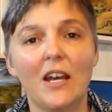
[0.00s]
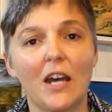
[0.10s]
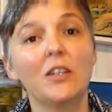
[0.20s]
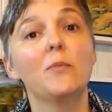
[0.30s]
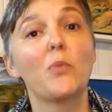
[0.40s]

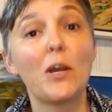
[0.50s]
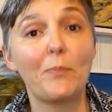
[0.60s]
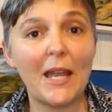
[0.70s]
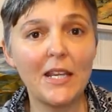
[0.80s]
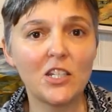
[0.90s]
and your
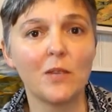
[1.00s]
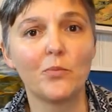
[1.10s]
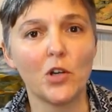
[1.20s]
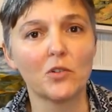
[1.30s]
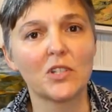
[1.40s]
painting
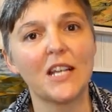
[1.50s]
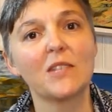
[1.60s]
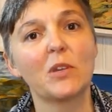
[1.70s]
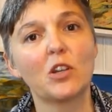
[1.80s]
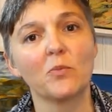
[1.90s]

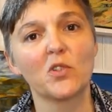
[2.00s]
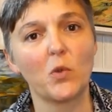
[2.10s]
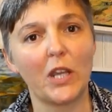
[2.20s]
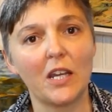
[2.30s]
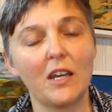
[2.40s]
process becomes
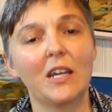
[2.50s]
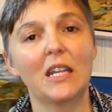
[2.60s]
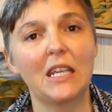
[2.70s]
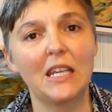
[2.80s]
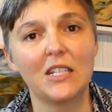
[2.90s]
quicker and
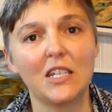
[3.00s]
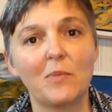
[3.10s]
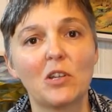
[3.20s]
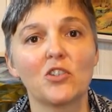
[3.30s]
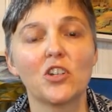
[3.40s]
easier
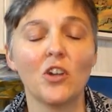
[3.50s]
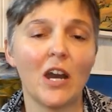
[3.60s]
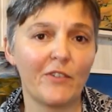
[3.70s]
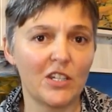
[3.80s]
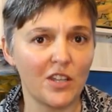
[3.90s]
because you're not
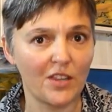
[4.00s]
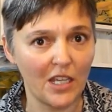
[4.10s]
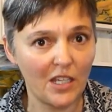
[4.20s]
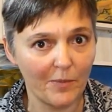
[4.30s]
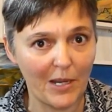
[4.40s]
having to
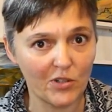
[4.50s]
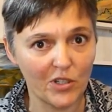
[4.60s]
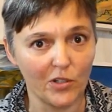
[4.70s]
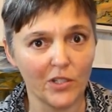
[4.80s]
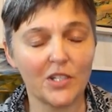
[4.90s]
think about
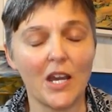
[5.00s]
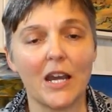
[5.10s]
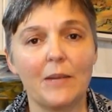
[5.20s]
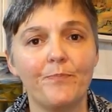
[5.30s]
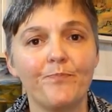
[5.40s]
it all the
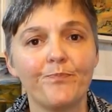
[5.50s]
time.